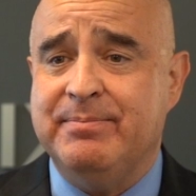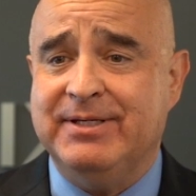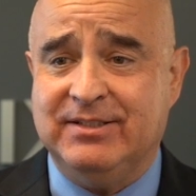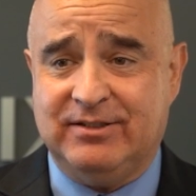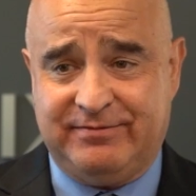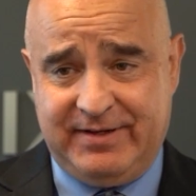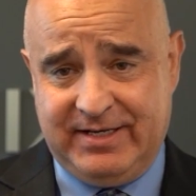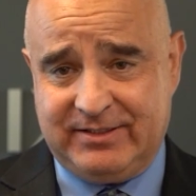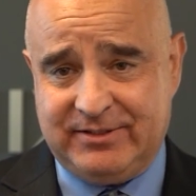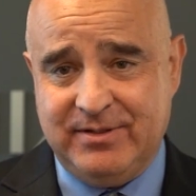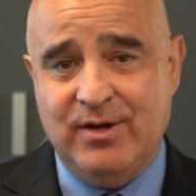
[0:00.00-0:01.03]
Business
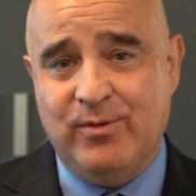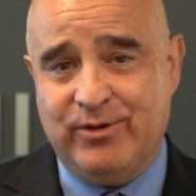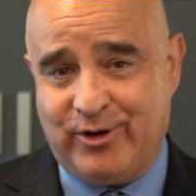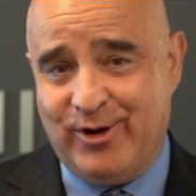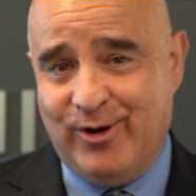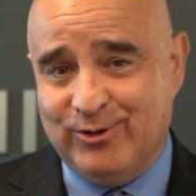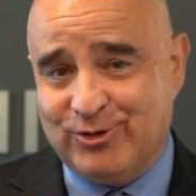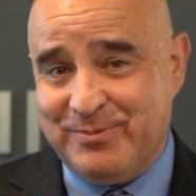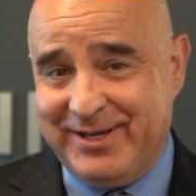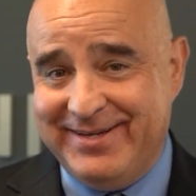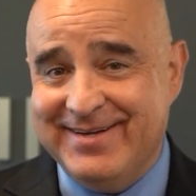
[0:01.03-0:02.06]
Phoenix, with your host,
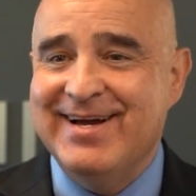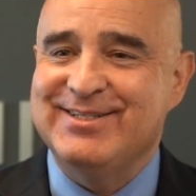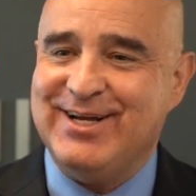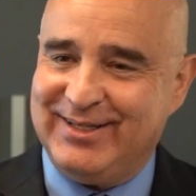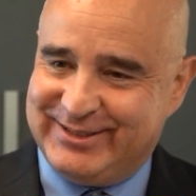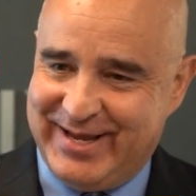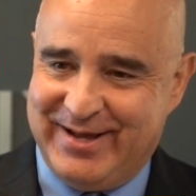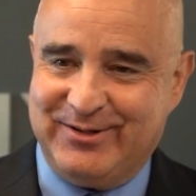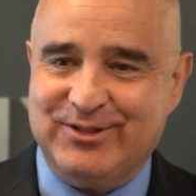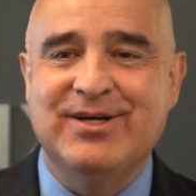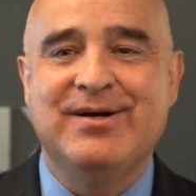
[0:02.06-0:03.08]
me, Todd
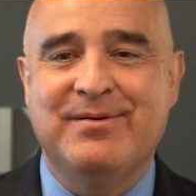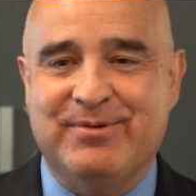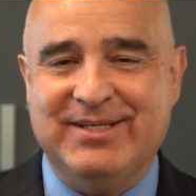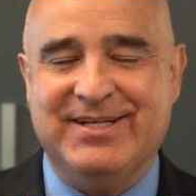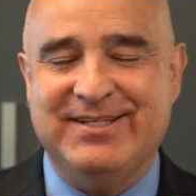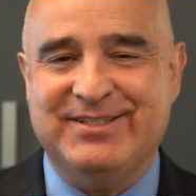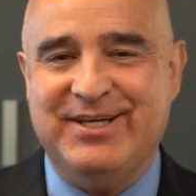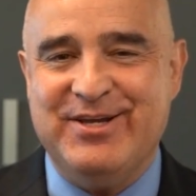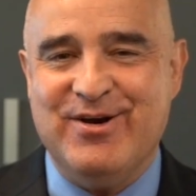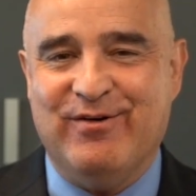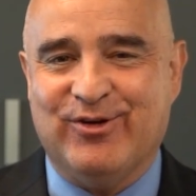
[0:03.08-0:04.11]
Sanders, President and
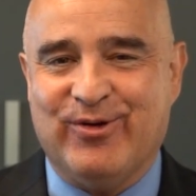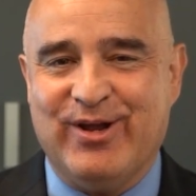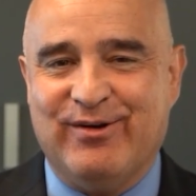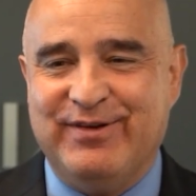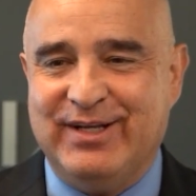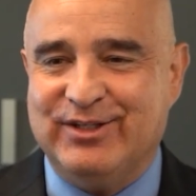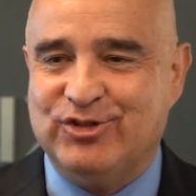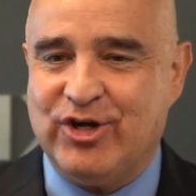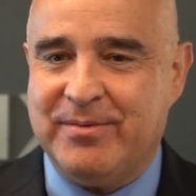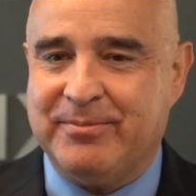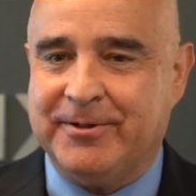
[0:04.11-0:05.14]
CEO of the Greater Phoenix
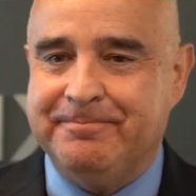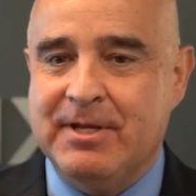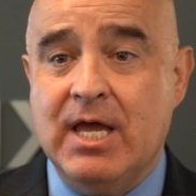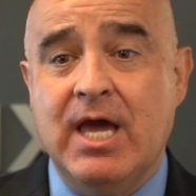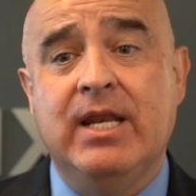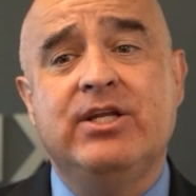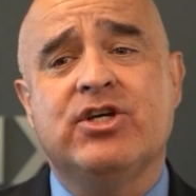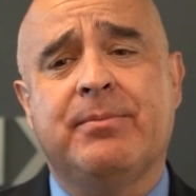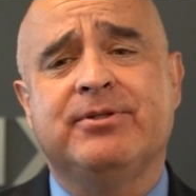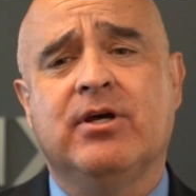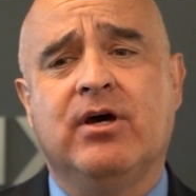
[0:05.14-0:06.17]
Chamber. In each
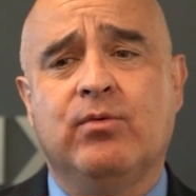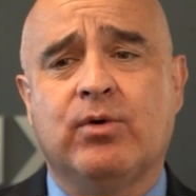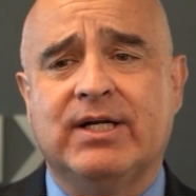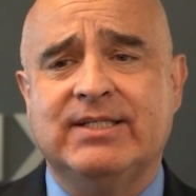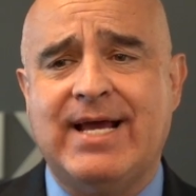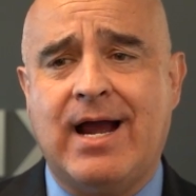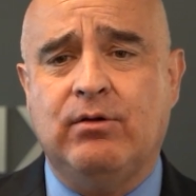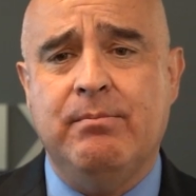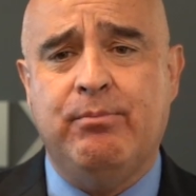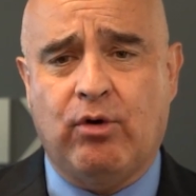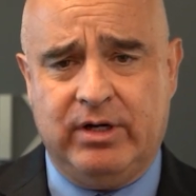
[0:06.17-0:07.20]
episode, we're going to tackle
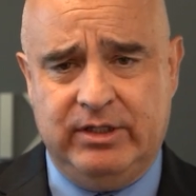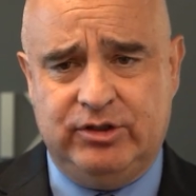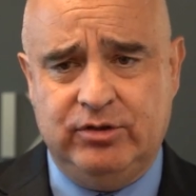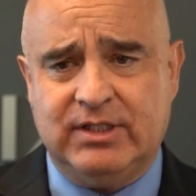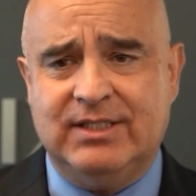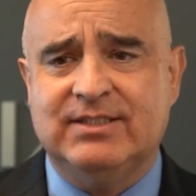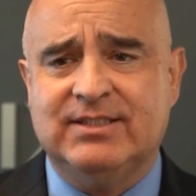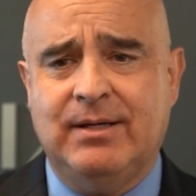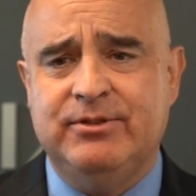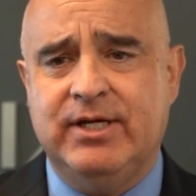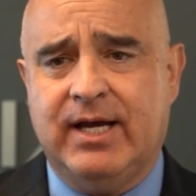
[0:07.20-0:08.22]
important issues and
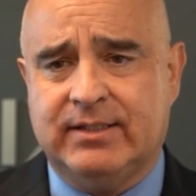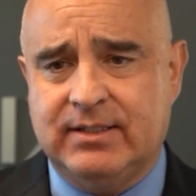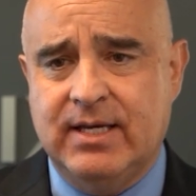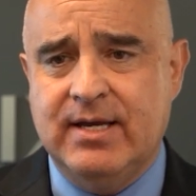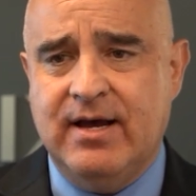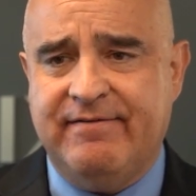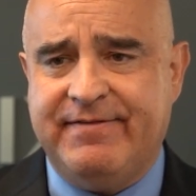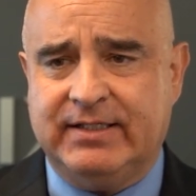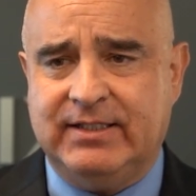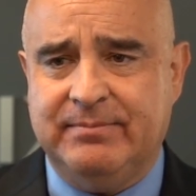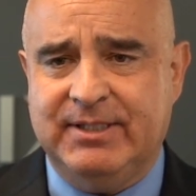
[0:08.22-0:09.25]
subjects
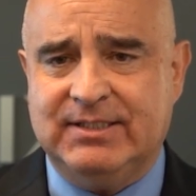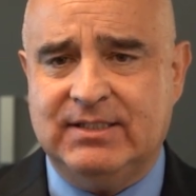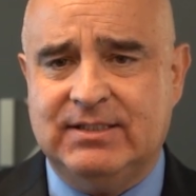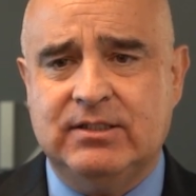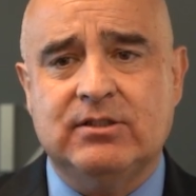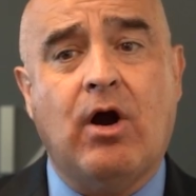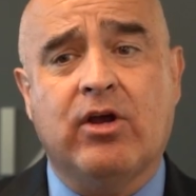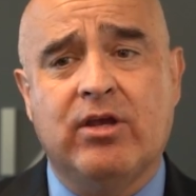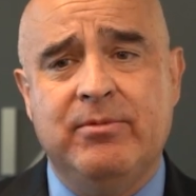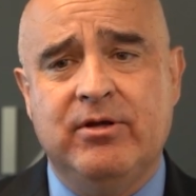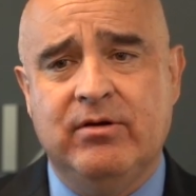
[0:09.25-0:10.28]
affecting businesses, our
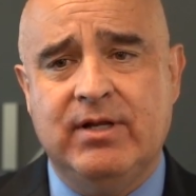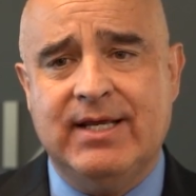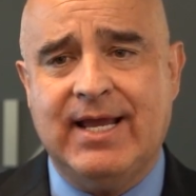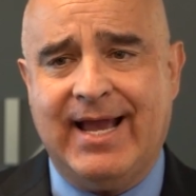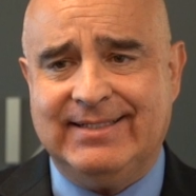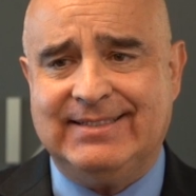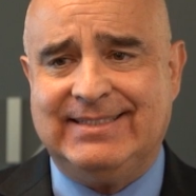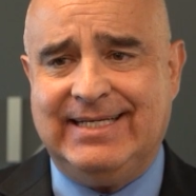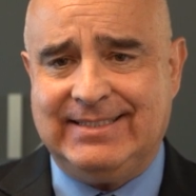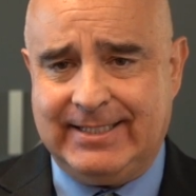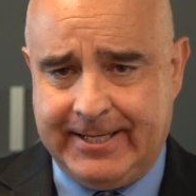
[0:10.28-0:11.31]
community, and the
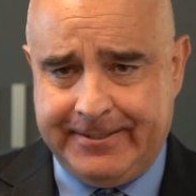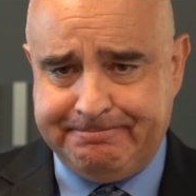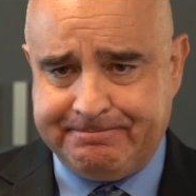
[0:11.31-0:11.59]
state today.